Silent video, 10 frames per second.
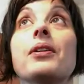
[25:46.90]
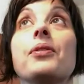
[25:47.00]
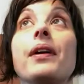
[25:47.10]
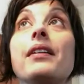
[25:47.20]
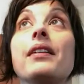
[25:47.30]
a
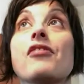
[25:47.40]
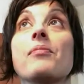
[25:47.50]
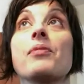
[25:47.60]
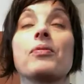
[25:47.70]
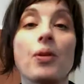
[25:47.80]
grant
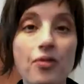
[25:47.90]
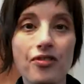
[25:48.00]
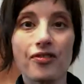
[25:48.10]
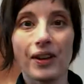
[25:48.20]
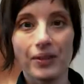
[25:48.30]
from the
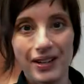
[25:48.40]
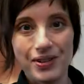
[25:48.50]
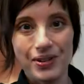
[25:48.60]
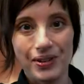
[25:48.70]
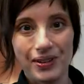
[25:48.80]
Rose
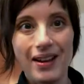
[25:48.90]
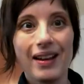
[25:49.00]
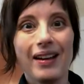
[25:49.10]
Foundation,